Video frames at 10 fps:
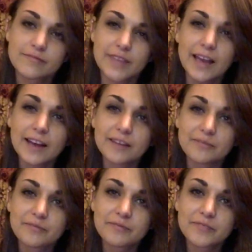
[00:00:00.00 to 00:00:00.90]
Yeah,
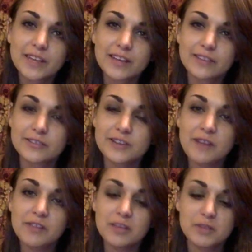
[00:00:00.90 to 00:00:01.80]
there's not
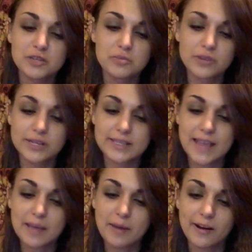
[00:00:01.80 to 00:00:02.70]
really much more to
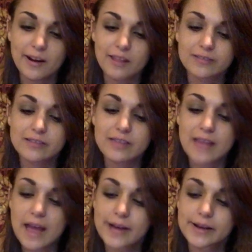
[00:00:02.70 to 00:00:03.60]
say about it other than
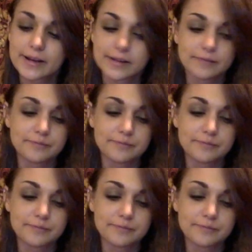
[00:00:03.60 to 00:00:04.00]
that. I